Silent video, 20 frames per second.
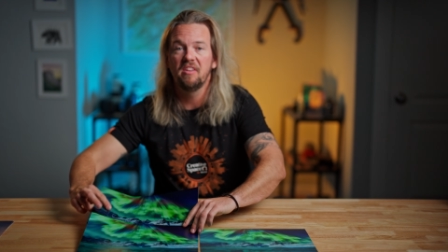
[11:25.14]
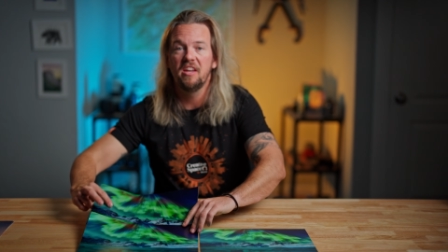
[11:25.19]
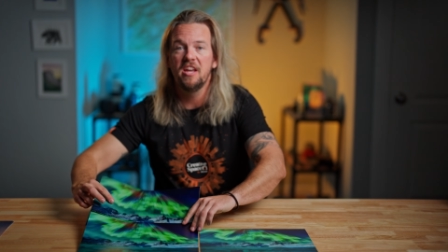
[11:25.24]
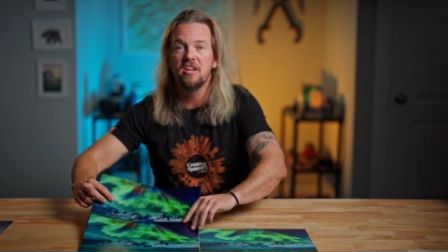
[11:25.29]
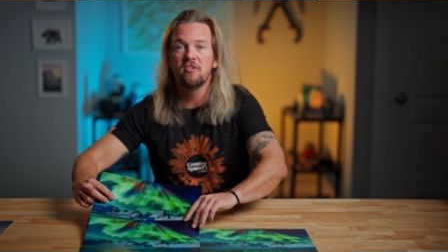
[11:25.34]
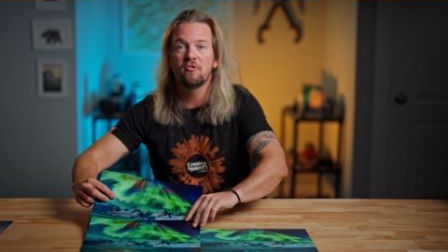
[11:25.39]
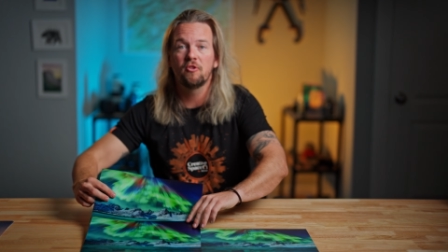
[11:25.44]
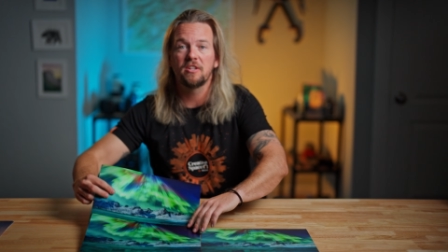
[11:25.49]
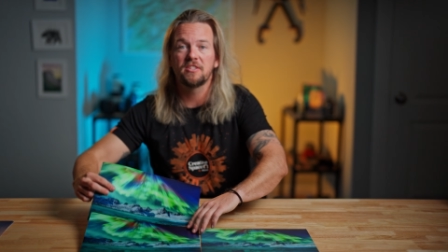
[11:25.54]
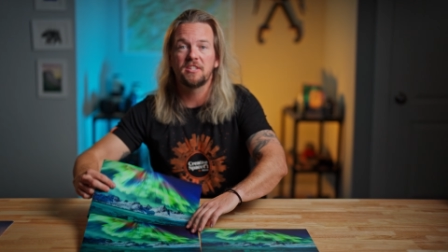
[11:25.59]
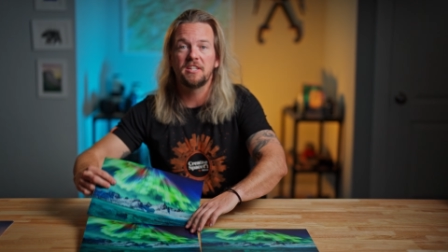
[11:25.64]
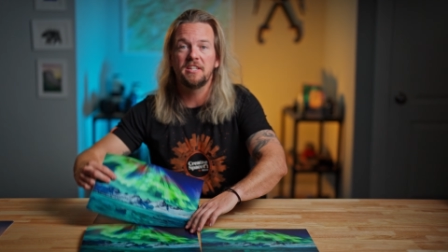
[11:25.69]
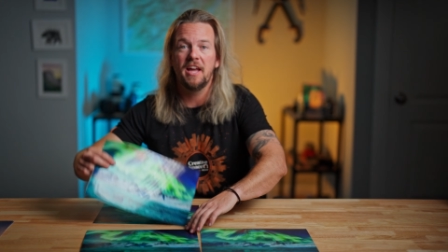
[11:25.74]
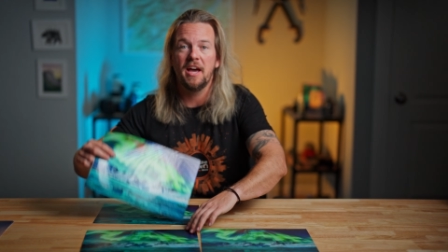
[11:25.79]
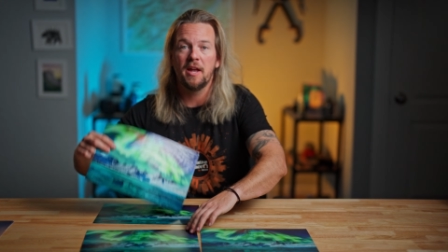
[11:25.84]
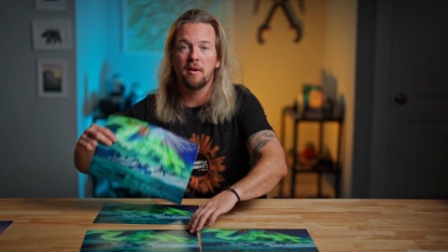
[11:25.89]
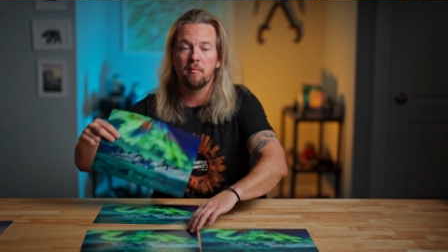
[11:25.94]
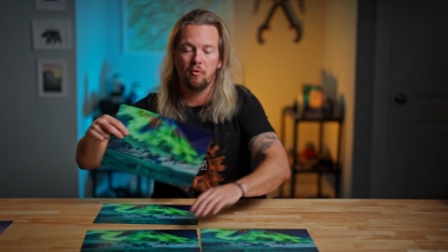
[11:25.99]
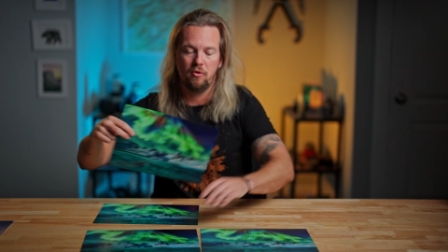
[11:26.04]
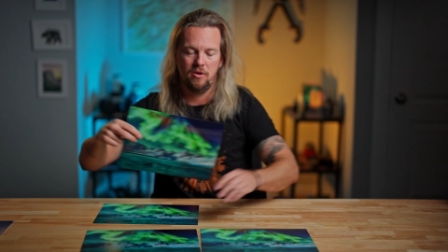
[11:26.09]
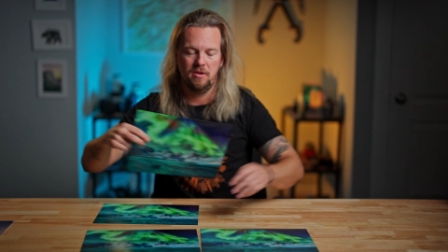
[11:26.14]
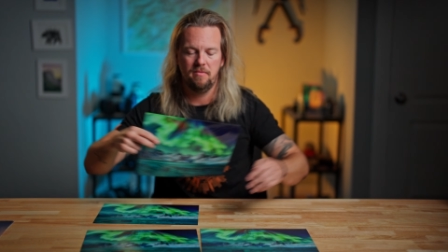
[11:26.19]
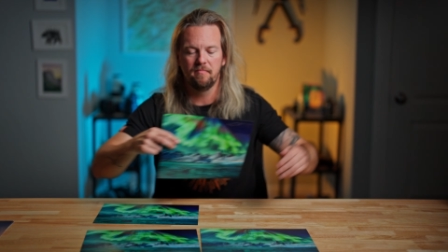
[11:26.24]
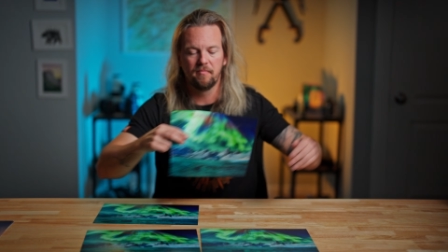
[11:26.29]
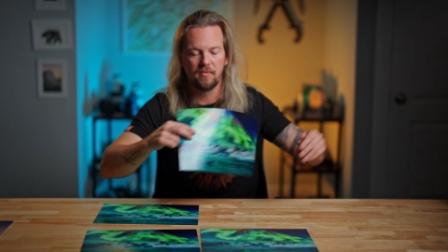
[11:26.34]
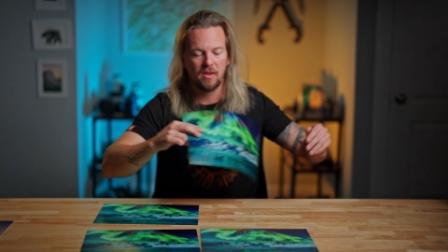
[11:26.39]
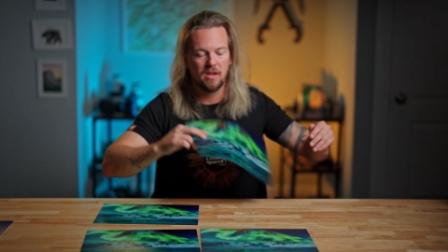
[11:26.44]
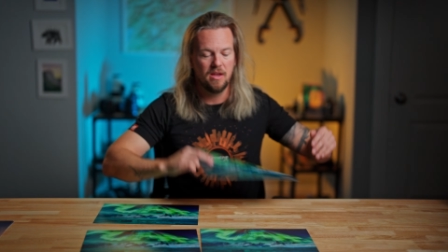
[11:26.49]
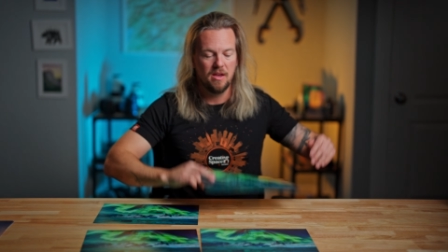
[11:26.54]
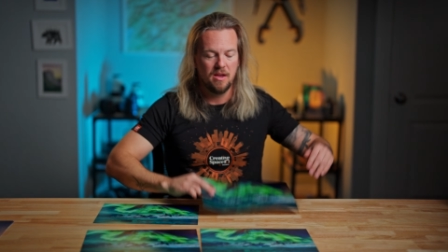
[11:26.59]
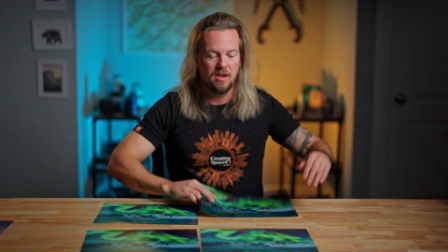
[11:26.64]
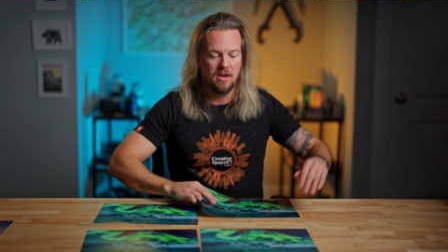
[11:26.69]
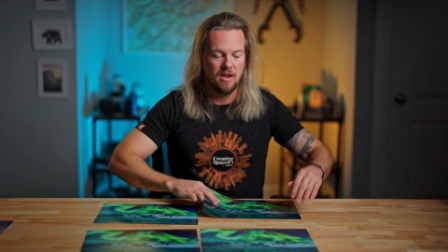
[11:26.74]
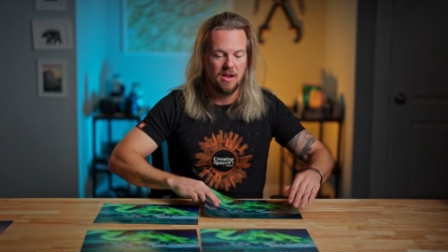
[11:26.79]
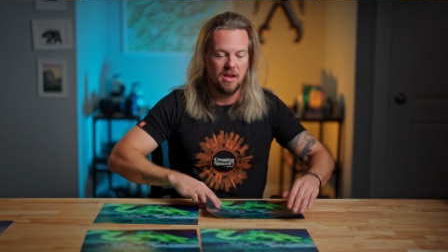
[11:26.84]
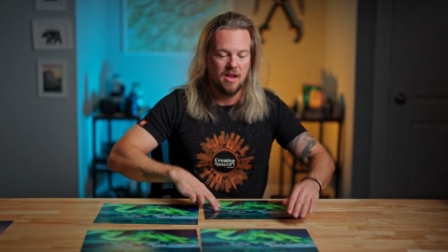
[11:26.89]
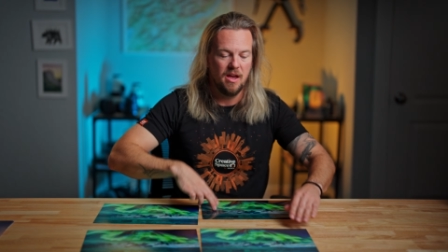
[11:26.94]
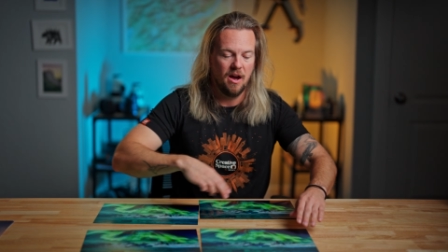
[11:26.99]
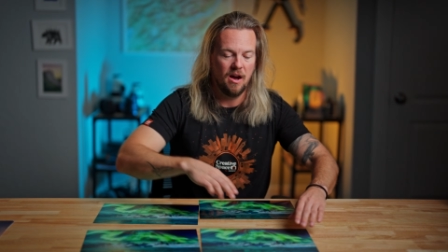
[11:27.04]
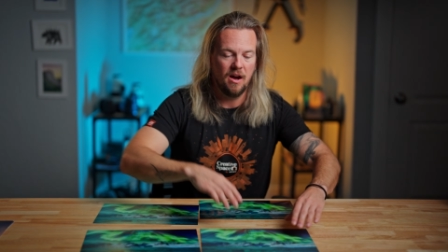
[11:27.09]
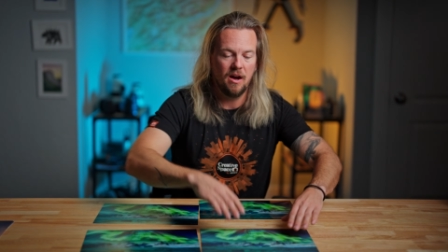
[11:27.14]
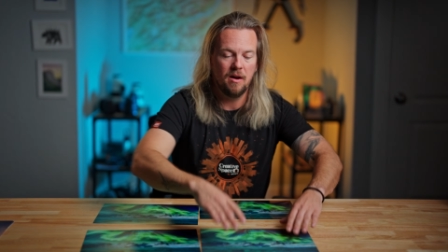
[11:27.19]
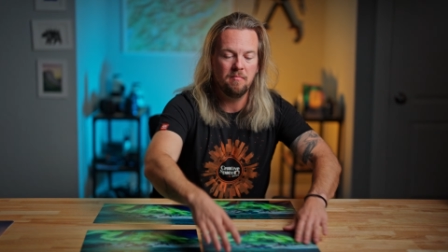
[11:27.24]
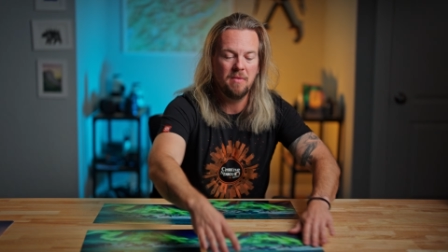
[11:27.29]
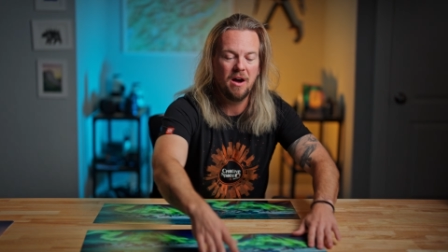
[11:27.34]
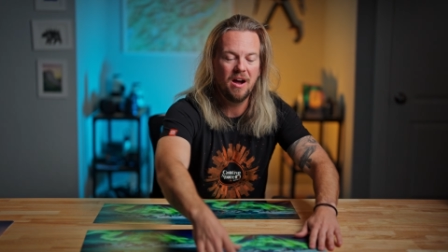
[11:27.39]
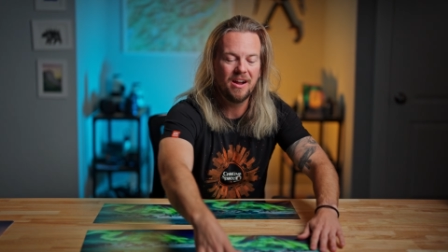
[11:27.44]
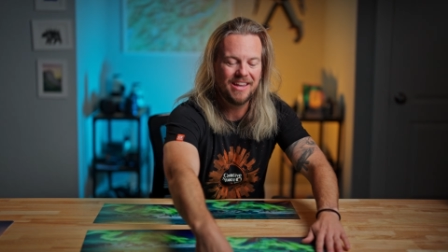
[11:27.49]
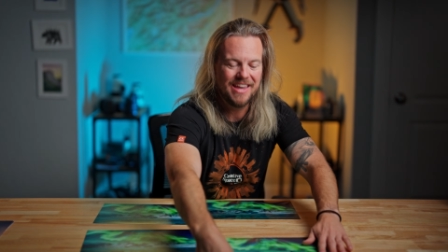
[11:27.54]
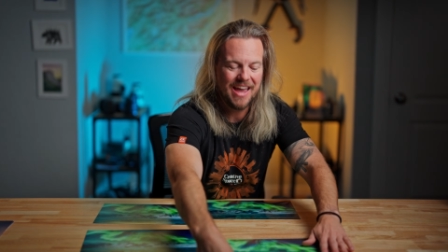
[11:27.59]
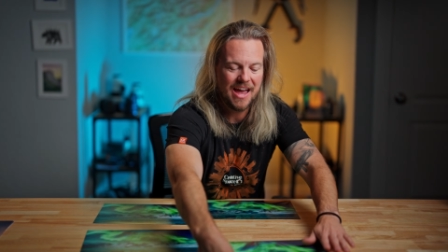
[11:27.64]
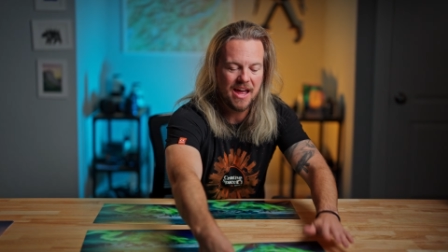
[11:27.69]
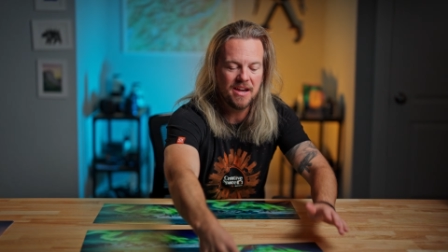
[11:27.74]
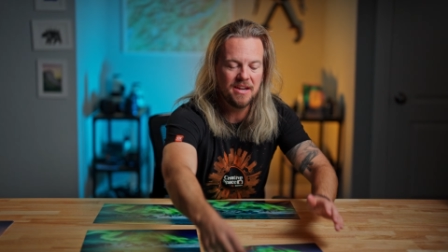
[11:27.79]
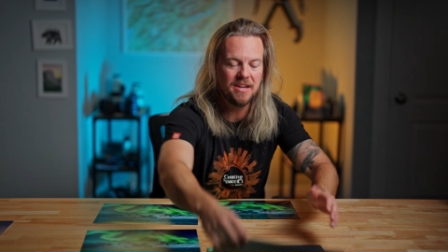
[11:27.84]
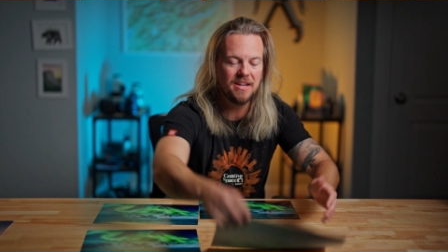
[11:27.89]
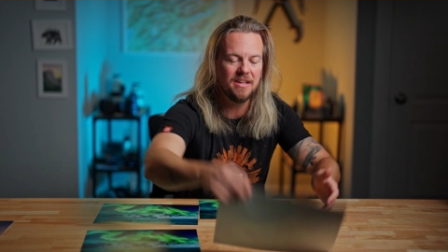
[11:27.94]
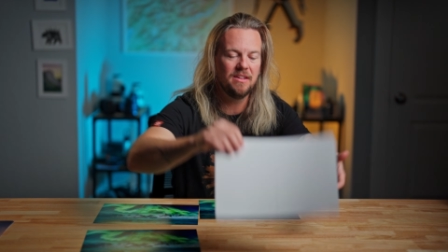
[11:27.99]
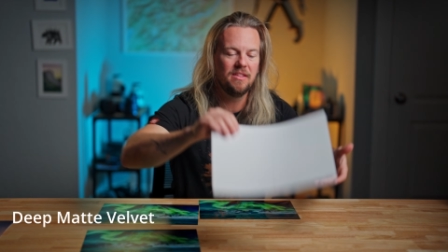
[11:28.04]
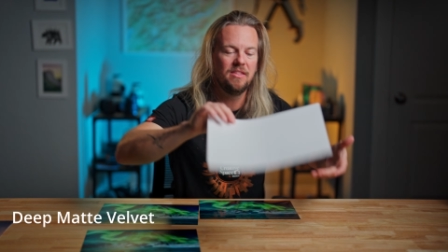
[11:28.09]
Interesting data point. Again,